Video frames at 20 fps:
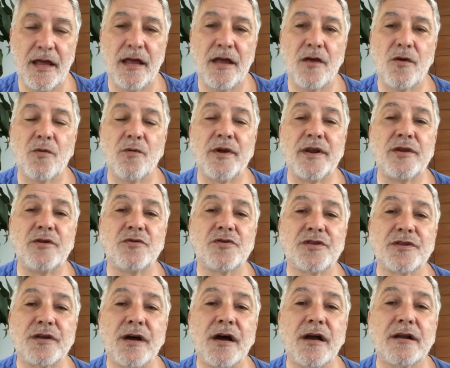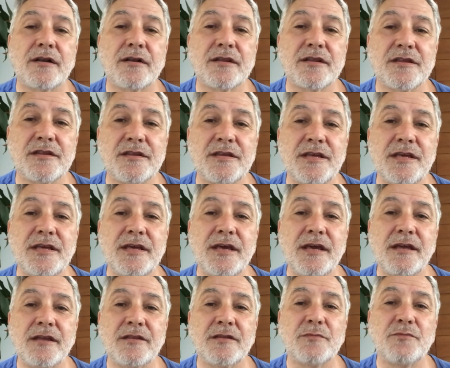When you start
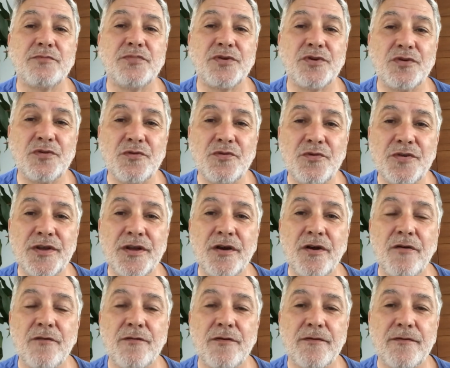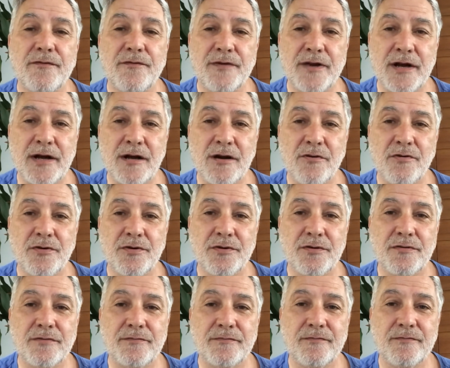seeing the beauty of a flower,
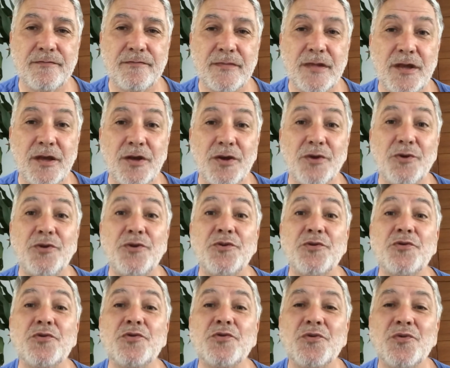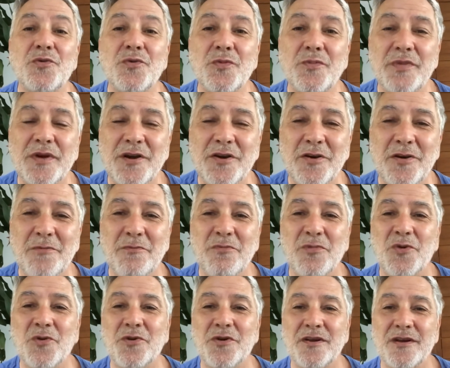you become
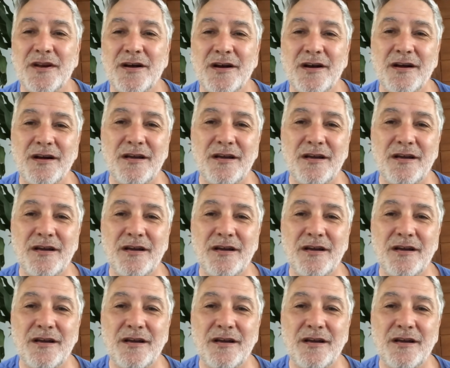more alive.